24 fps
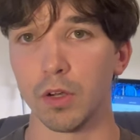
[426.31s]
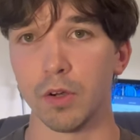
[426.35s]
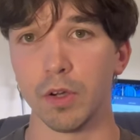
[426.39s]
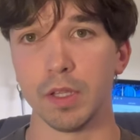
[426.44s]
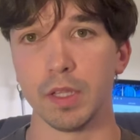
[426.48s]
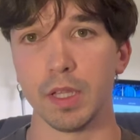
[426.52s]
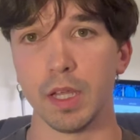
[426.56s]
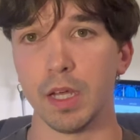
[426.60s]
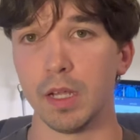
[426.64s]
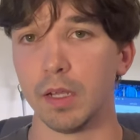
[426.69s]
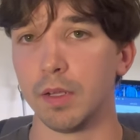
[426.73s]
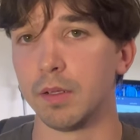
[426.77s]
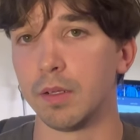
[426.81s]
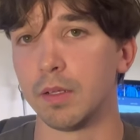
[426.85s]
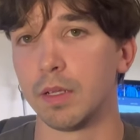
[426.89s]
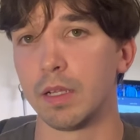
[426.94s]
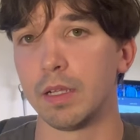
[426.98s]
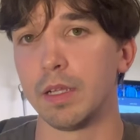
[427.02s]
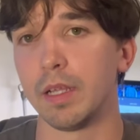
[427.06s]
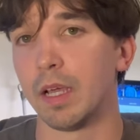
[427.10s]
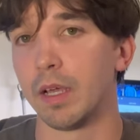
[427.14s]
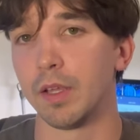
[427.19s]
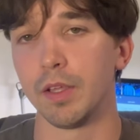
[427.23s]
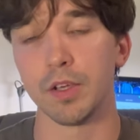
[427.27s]
And then,
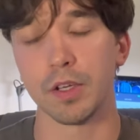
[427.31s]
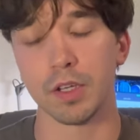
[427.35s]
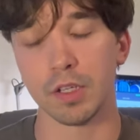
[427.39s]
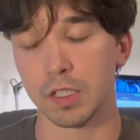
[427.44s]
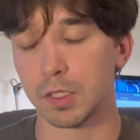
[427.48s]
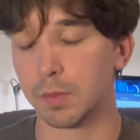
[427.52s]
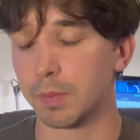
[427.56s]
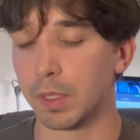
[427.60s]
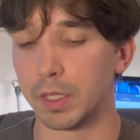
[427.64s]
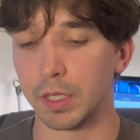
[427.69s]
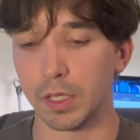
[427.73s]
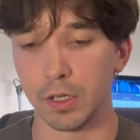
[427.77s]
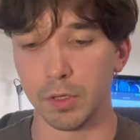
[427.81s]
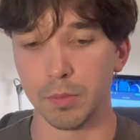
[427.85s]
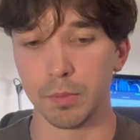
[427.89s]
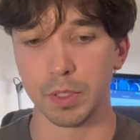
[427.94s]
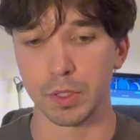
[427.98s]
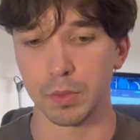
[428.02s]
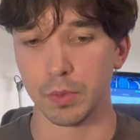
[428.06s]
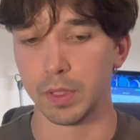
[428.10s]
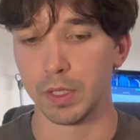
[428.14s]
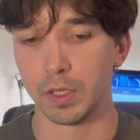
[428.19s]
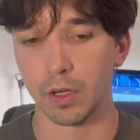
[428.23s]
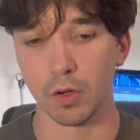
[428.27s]
yeah, you can split it up
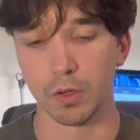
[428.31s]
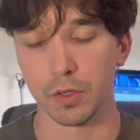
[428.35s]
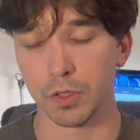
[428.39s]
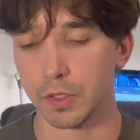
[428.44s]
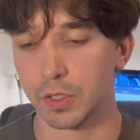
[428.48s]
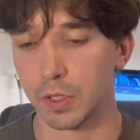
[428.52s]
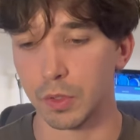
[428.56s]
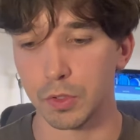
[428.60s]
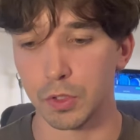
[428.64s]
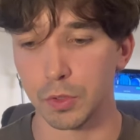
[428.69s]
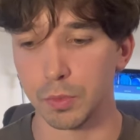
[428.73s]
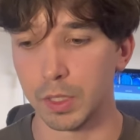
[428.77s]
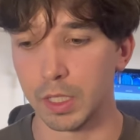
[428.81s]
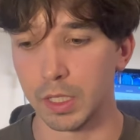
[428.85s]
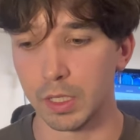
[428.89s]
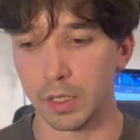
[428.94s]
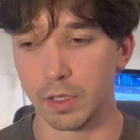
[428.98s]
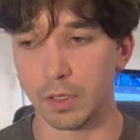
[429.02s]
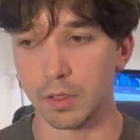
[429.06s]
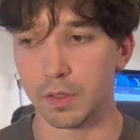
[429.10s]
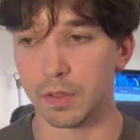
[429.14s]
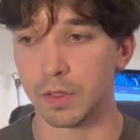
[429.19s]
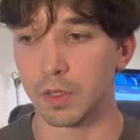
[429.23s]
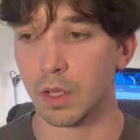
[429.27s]
between all your social
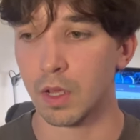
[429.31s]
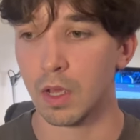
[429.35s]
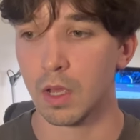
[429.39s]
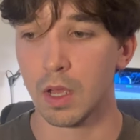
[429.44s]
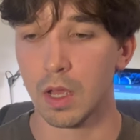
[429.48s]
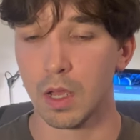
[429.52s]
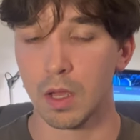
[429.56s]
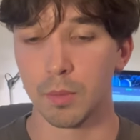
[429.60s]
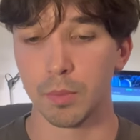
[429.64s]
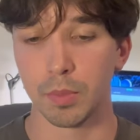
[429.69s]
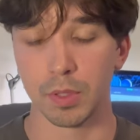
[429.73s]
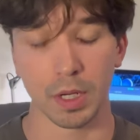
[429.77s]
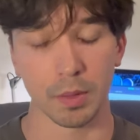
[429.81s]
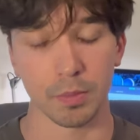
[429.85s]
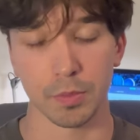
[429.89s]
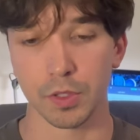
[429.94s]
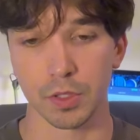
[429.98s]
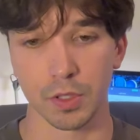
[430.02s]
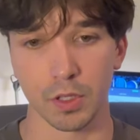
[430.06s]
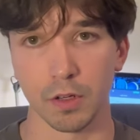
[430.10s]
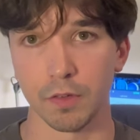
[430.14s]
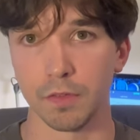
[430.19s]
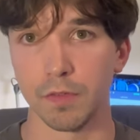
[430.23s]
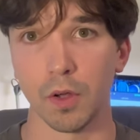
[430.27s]
medias. But I'm just
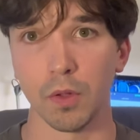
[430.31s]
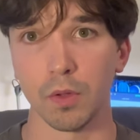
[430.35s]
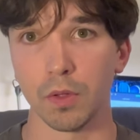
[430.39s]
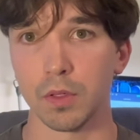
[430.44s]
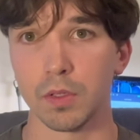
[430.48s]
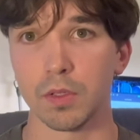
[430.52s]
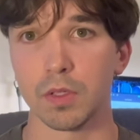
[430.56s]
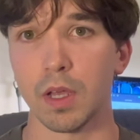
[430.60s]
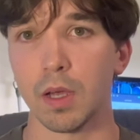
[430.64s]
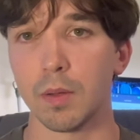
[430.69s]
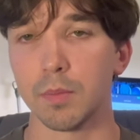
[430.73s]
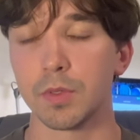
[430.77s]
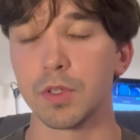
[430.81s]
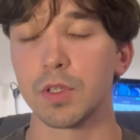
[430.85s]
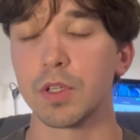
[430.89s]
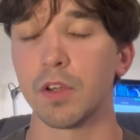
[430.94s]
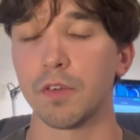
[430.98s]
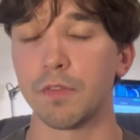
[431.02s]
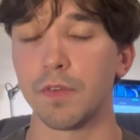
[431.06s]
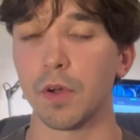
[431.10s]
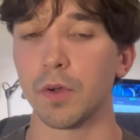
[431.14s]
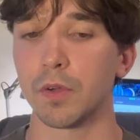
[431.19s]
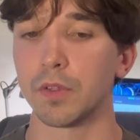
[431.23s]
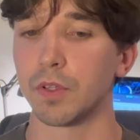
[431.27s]
gonna focus on
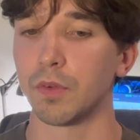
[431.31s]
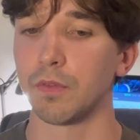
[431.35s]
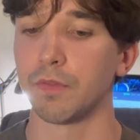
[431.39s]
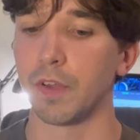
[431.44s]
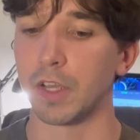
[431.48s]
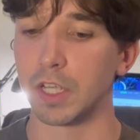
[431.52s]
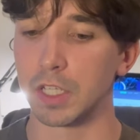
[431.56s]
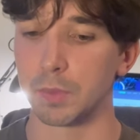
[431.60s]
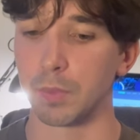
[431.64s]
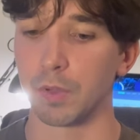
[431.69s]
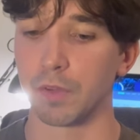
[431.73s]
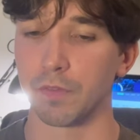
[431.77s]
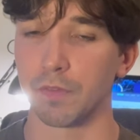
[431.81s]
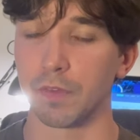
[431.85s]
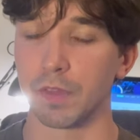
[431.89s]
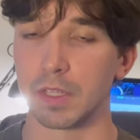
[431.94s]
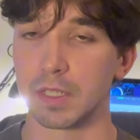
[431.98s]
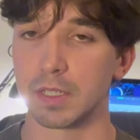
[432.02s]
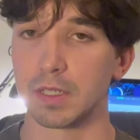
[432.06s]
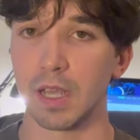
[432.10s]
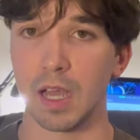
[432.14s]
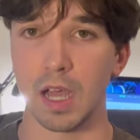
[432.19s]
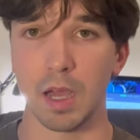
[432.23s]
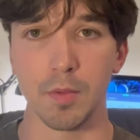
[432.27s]
Facebook for this
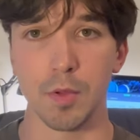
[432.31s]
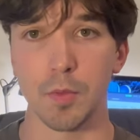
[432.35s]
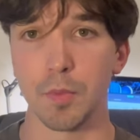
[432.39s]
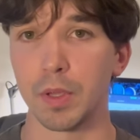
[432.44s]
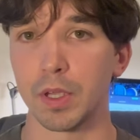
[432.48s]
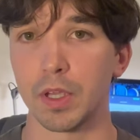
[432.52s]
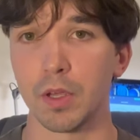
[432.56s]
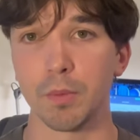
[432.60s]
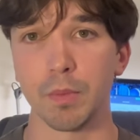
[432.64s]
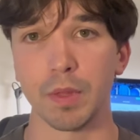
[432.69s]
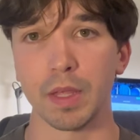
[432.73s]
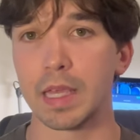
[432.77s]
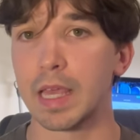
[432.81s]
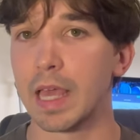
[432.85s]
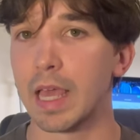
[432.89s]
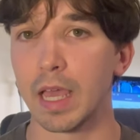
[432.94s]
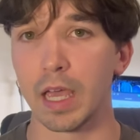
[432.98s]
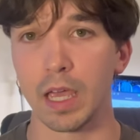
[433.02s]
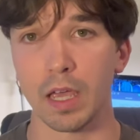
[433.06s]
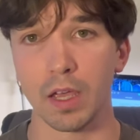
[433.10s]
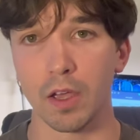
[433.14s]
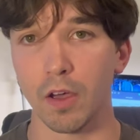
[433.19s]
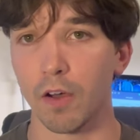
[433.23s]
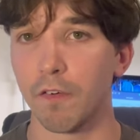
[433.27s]
time and become the
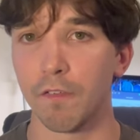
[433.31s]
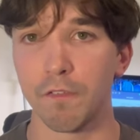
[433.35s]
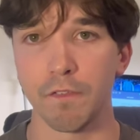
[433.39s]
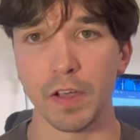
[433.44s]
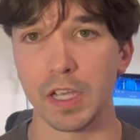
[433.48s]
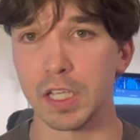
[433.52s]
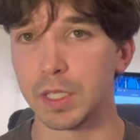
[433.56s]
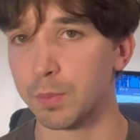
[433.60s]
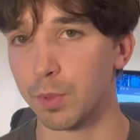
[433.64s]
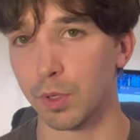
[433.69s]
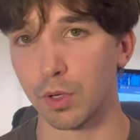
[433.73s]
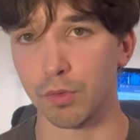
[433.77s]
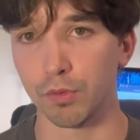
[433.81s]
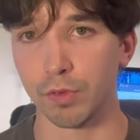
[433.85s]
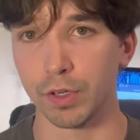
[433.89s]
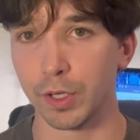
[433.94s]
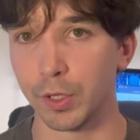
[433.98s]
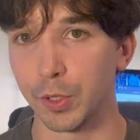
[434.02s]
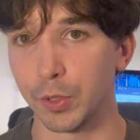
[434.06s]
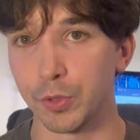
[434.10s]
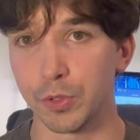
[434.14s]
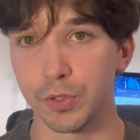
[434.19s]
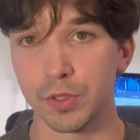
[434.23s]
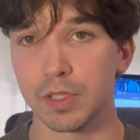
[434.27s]
king of Facebook
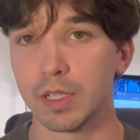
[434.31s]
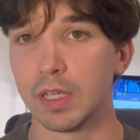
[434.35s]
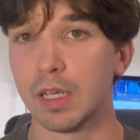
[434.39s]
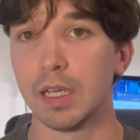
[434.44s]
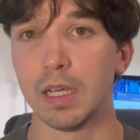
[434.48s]
Reels.